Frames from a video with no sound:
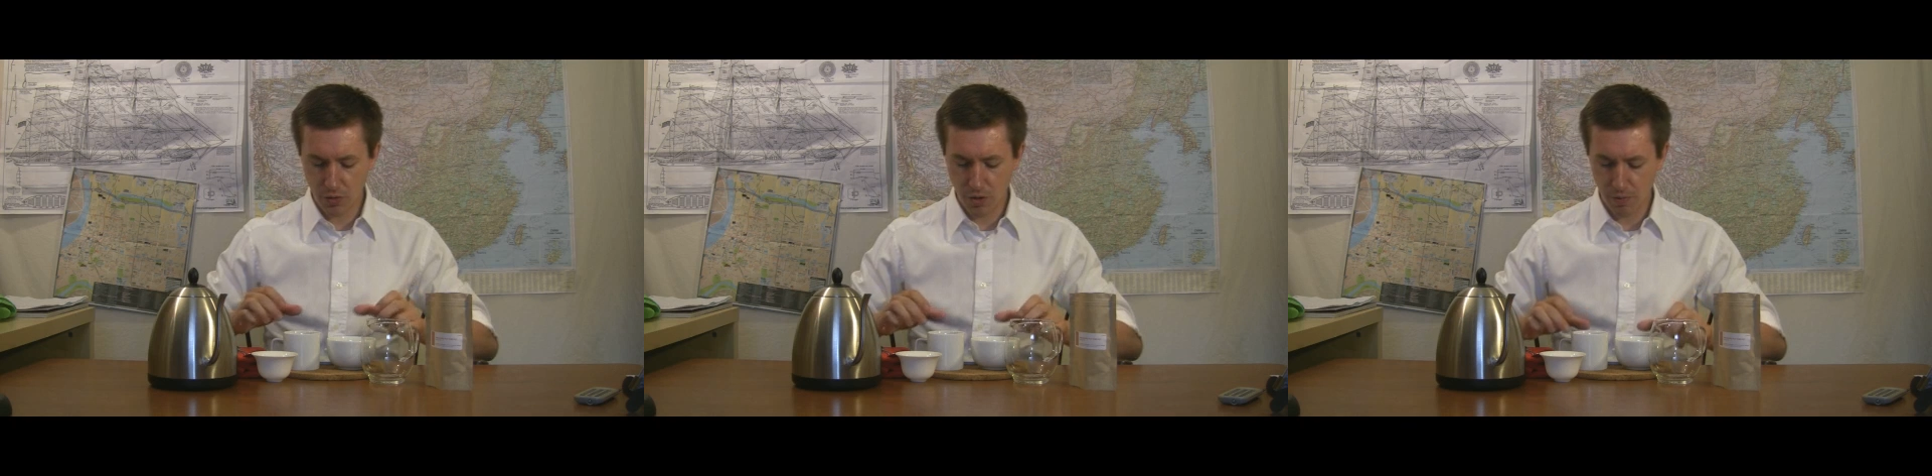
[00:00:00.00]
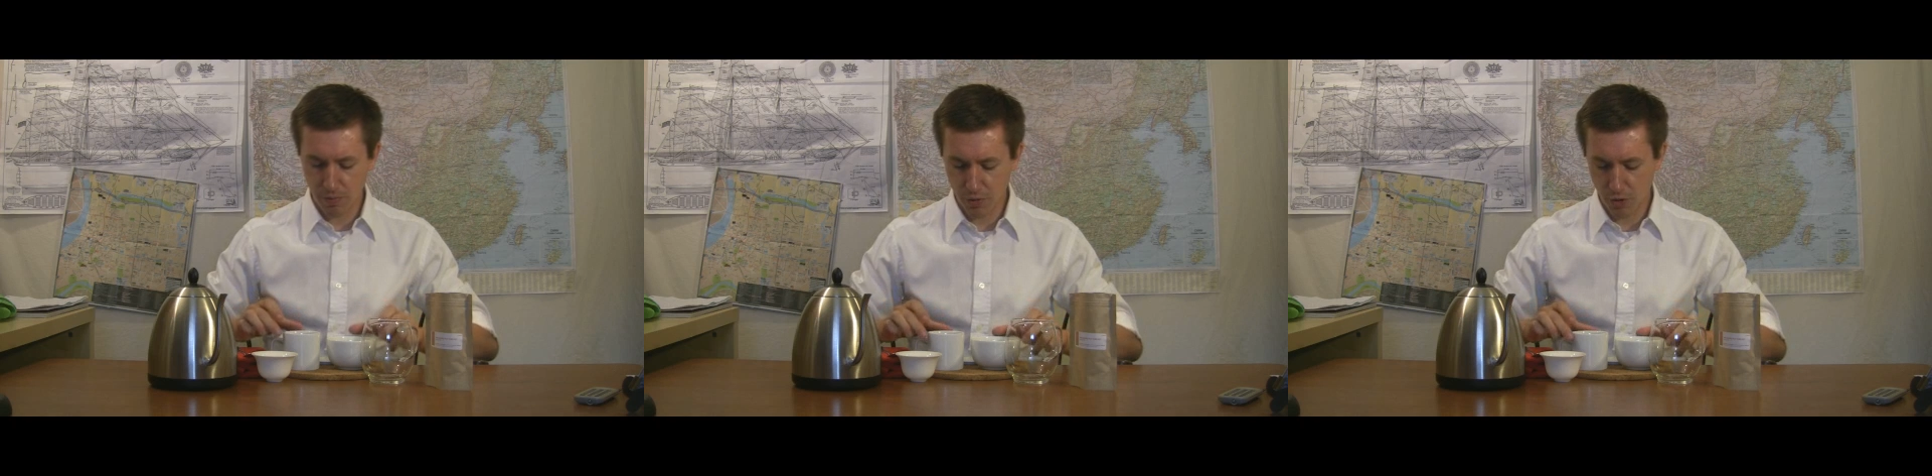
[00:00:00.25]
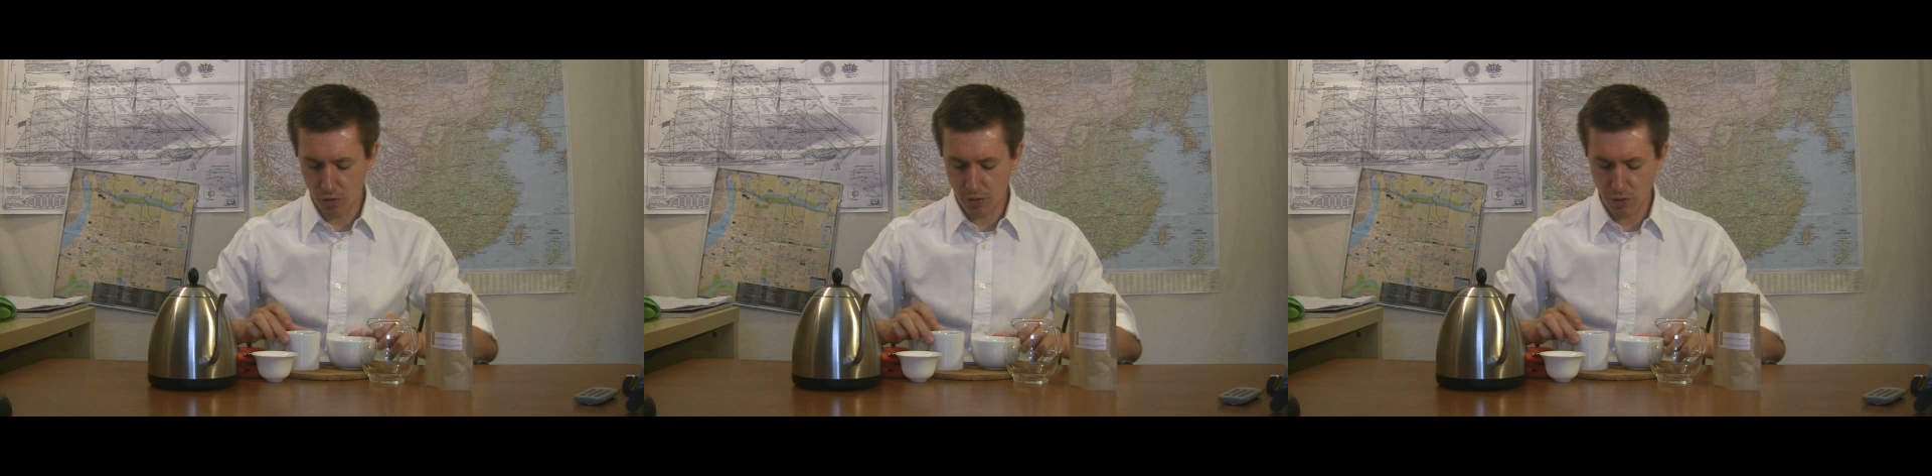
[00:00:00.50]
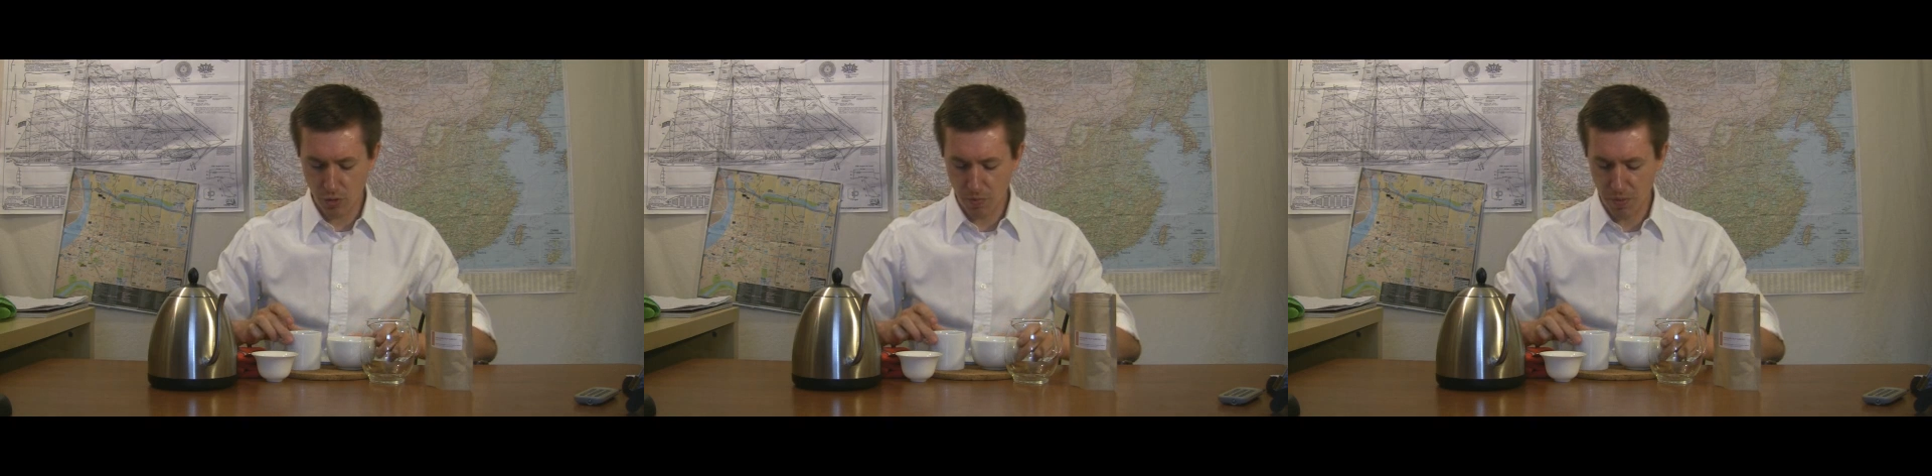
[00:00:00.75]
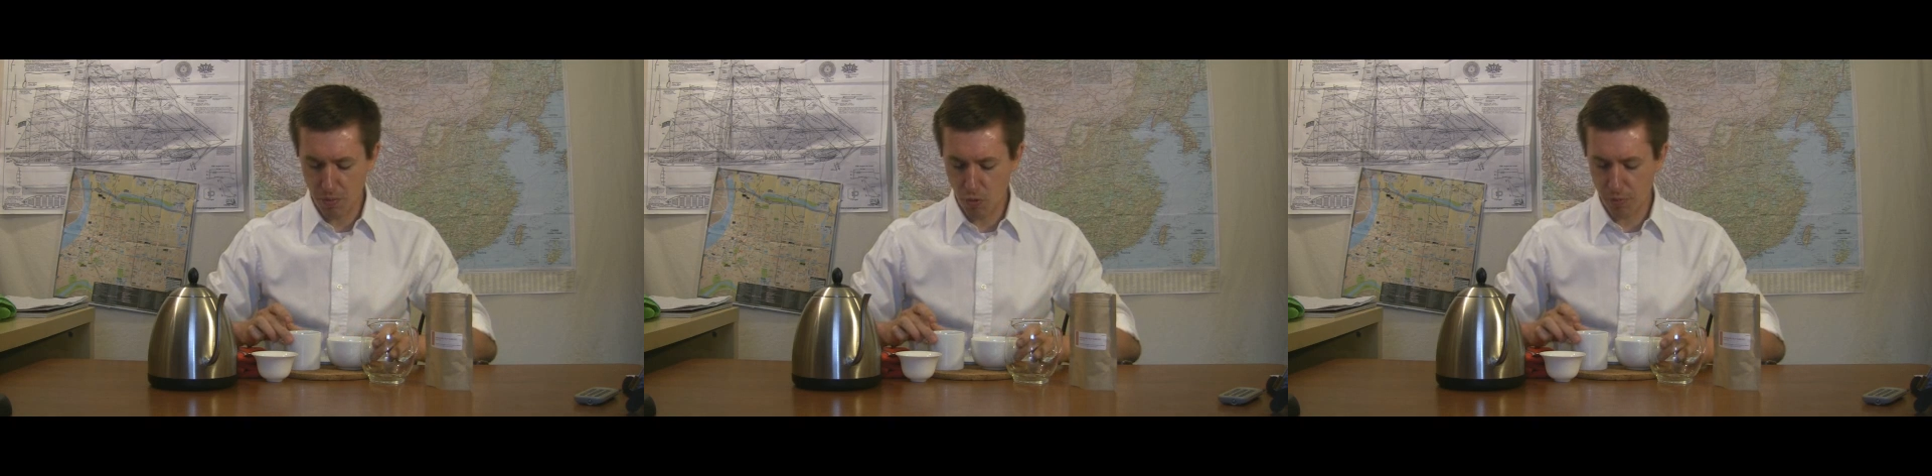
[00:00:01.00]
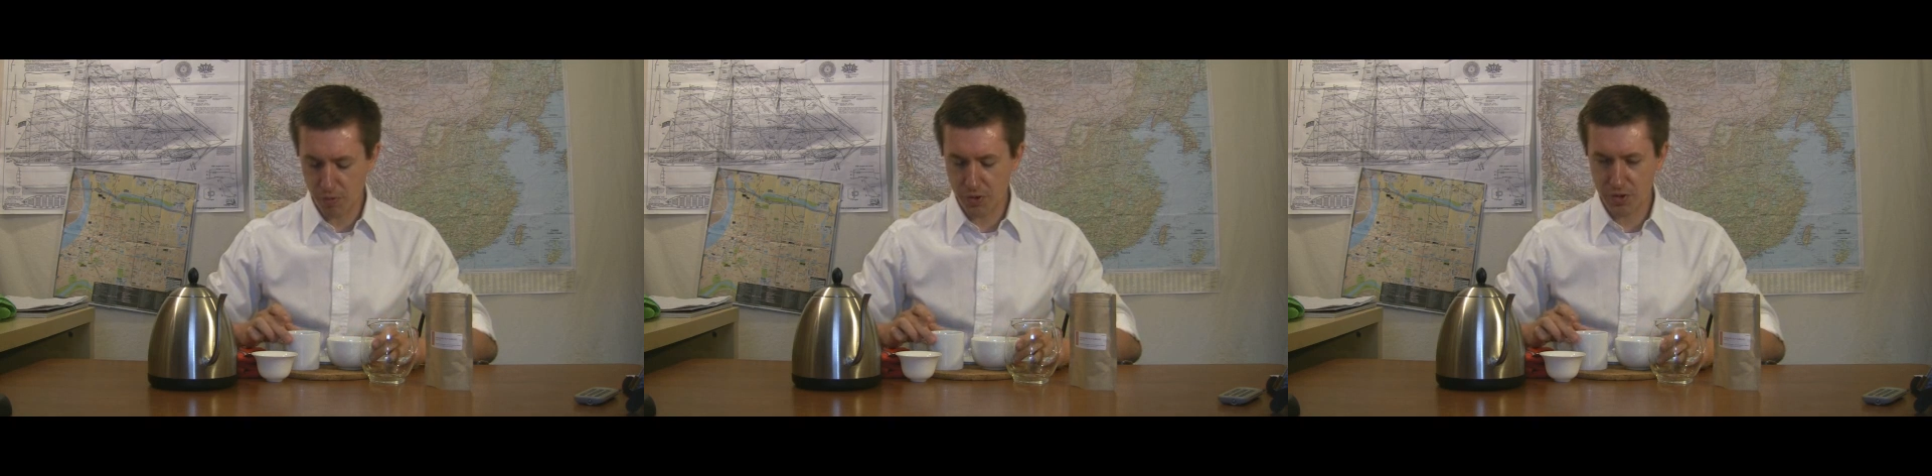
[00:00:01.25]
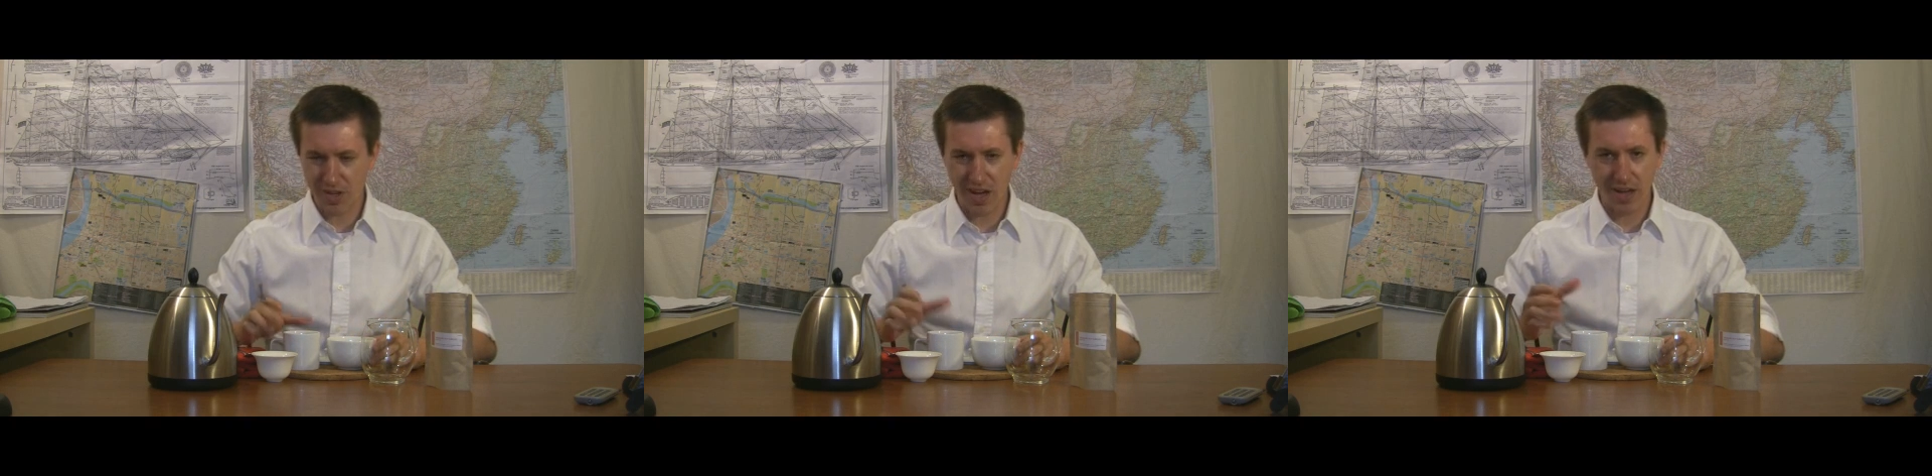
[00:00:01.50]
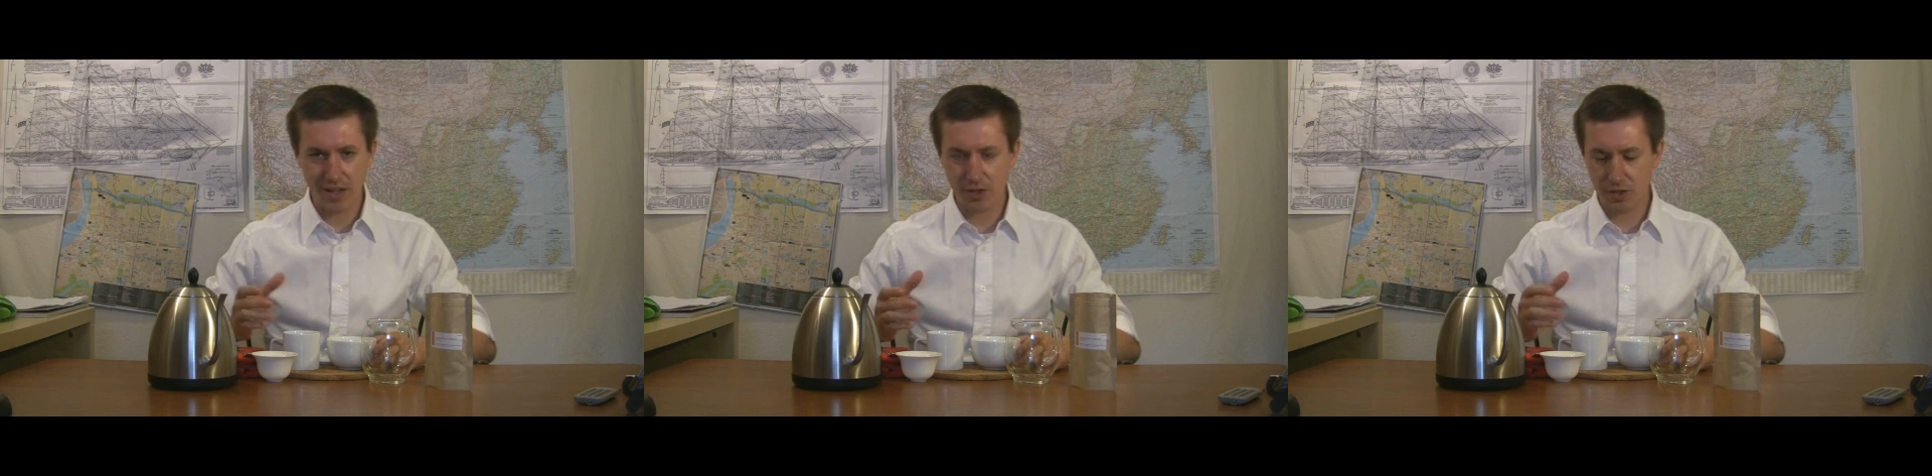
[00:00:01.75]
when you can be more
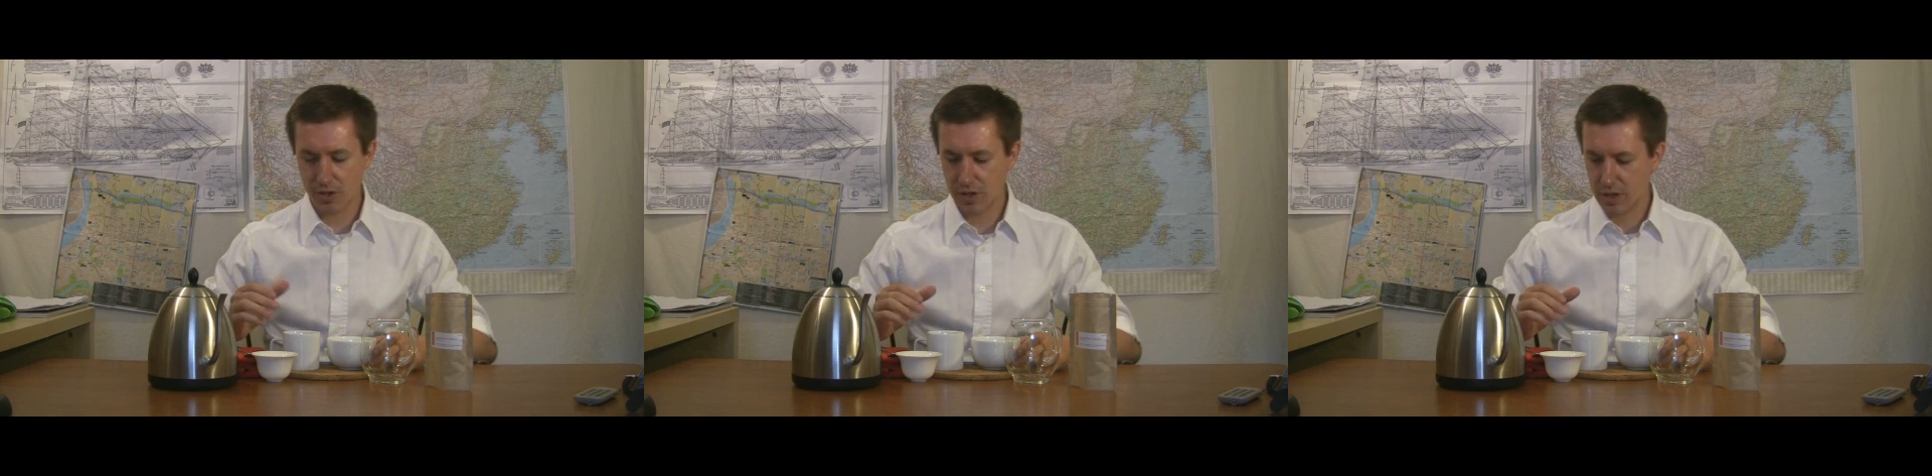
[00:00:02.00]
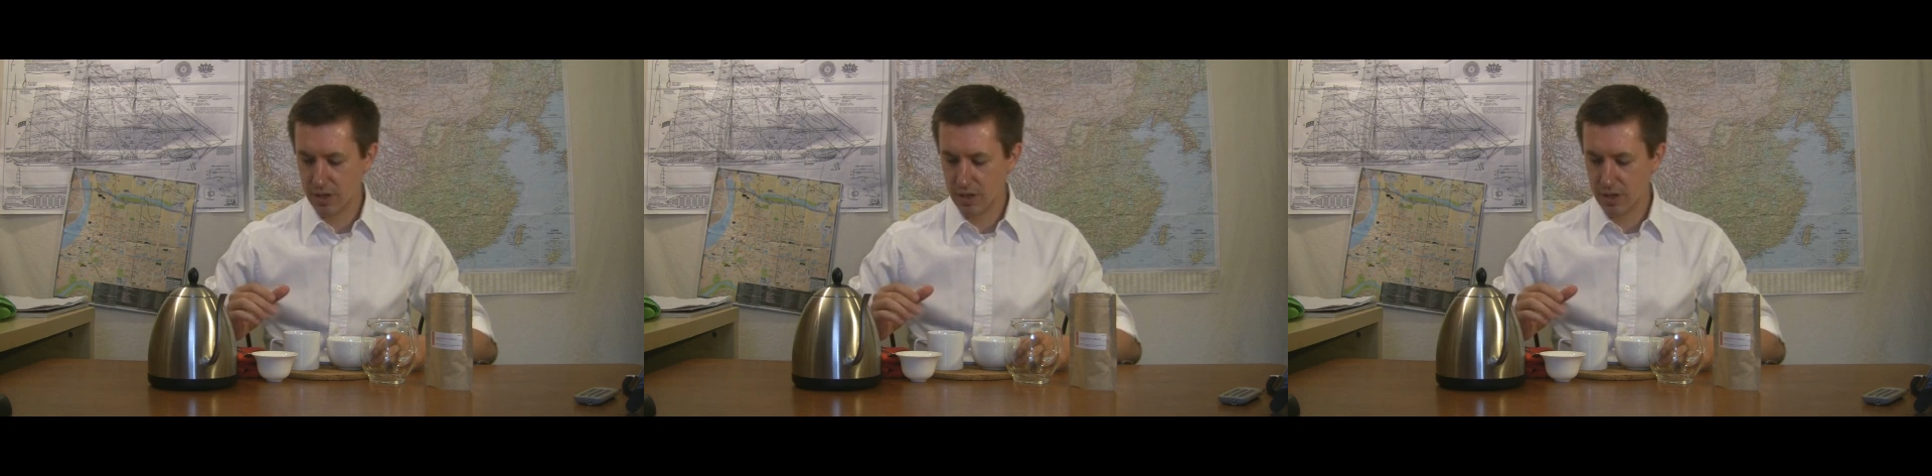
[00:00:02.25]
precise.